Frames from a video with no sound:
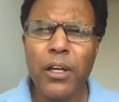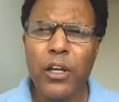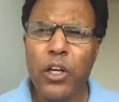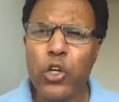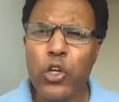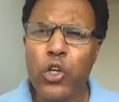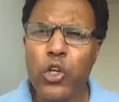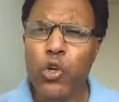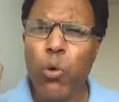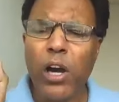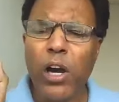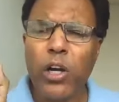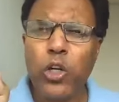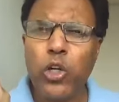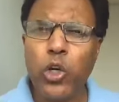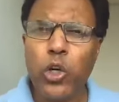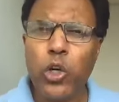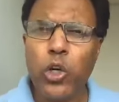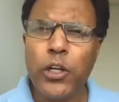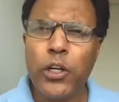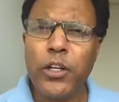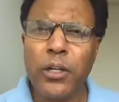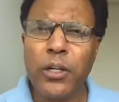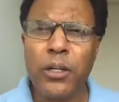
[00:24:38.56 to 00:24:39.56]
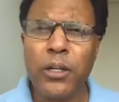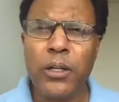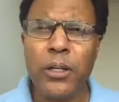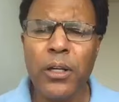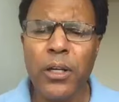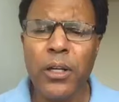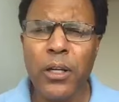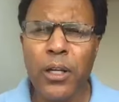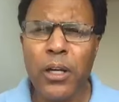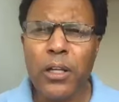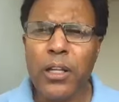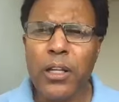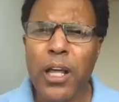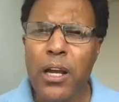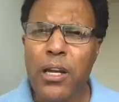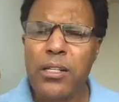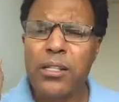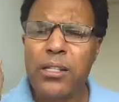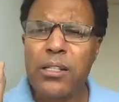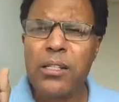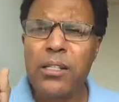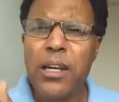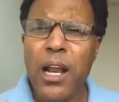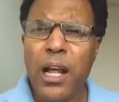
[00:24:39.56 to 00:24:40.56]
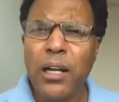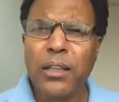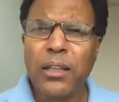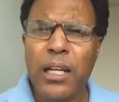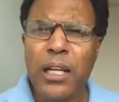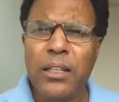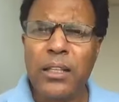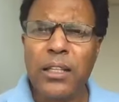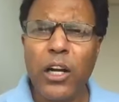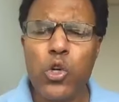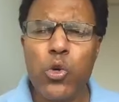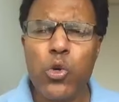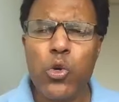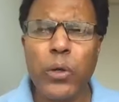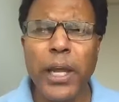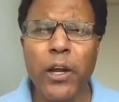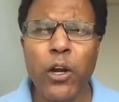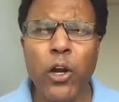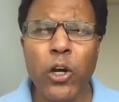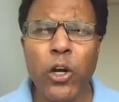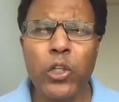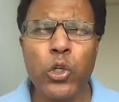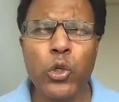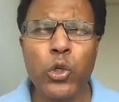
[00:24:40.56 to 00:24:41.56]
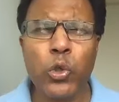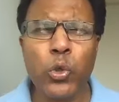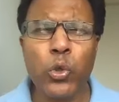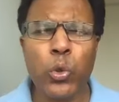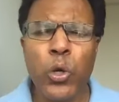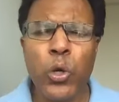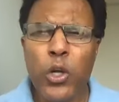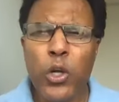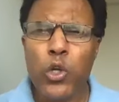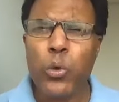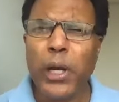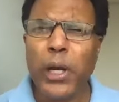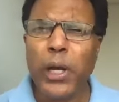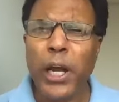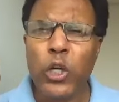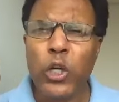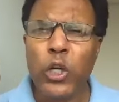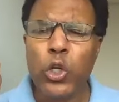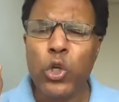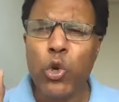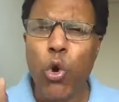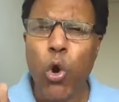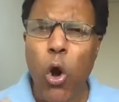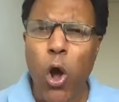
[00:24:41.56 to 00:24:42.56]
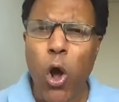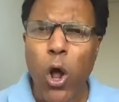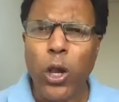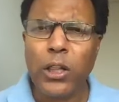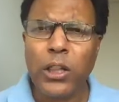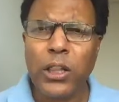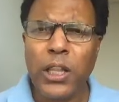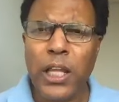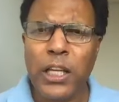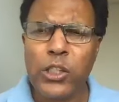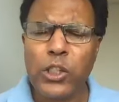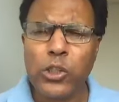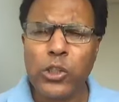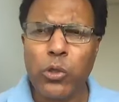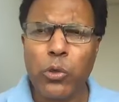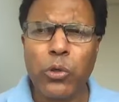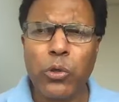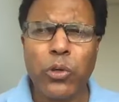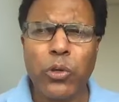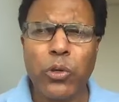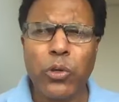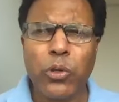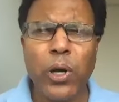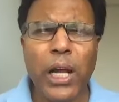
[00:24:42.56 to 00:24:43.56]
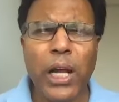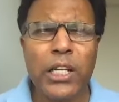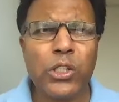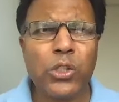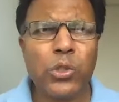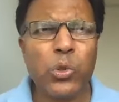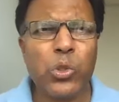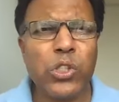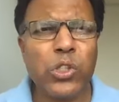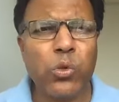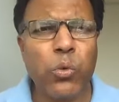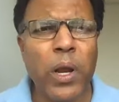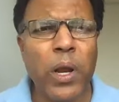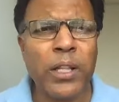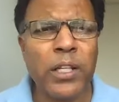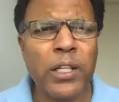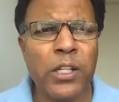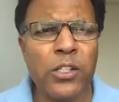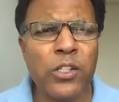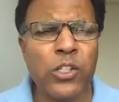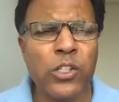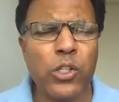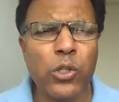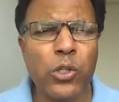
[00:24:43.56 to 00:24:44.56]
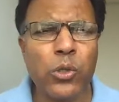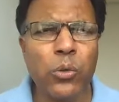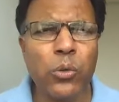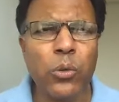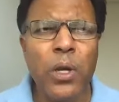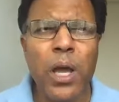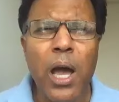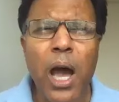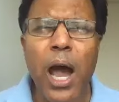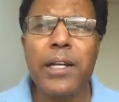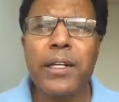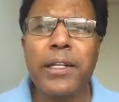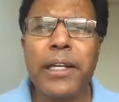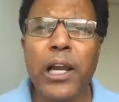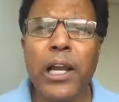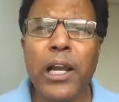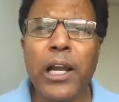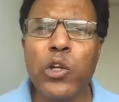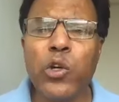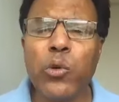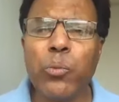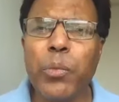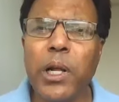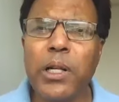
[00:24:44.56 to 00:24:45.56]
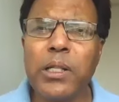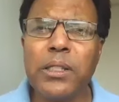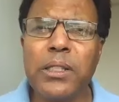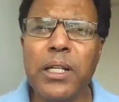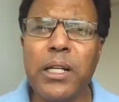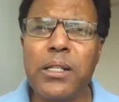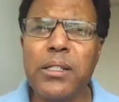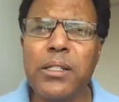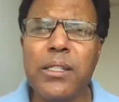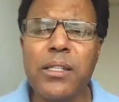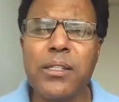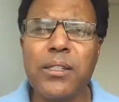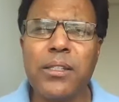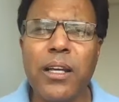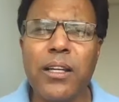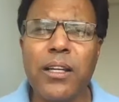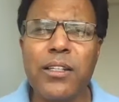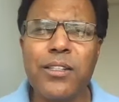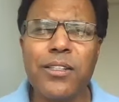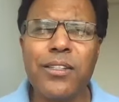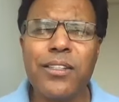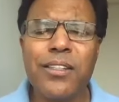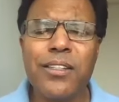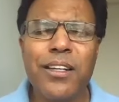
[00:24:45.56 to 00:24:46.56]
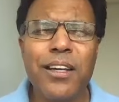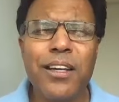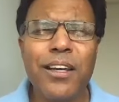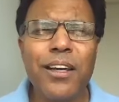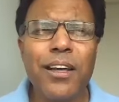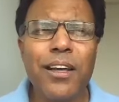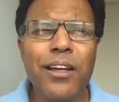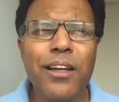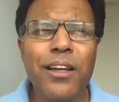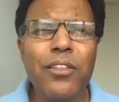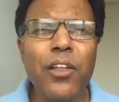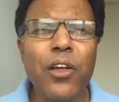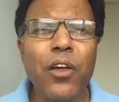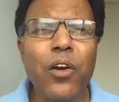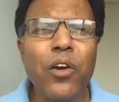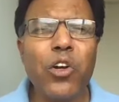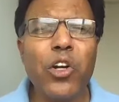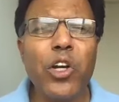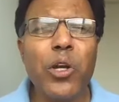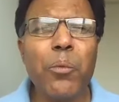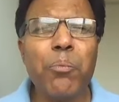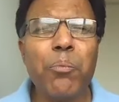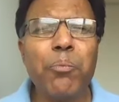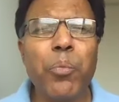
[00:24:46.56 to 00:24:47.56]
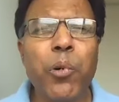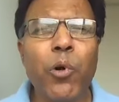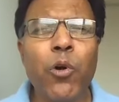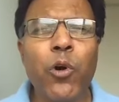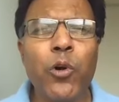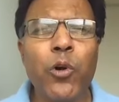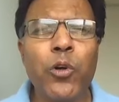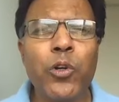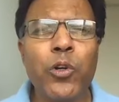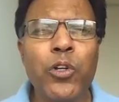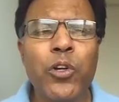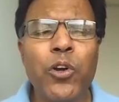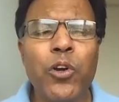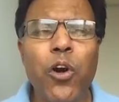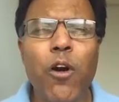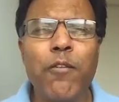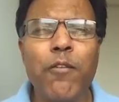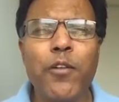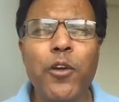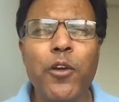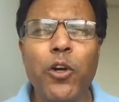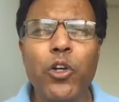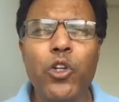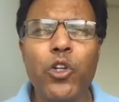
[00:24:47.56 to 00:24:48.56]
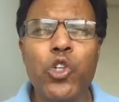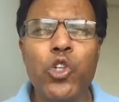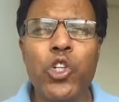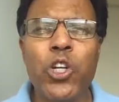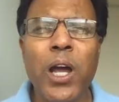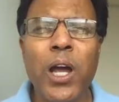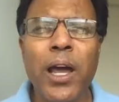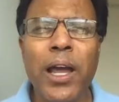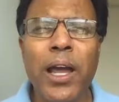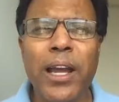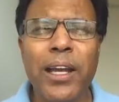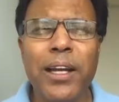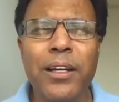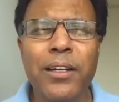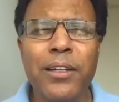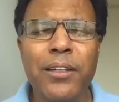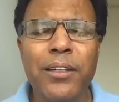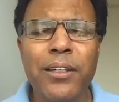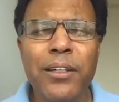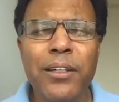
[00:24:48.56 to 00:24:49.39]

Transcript: You are good. There is nothing that you cannot do. You can do all things through Christ who strengthens you. I tell you, brothers and sisters, the report of your child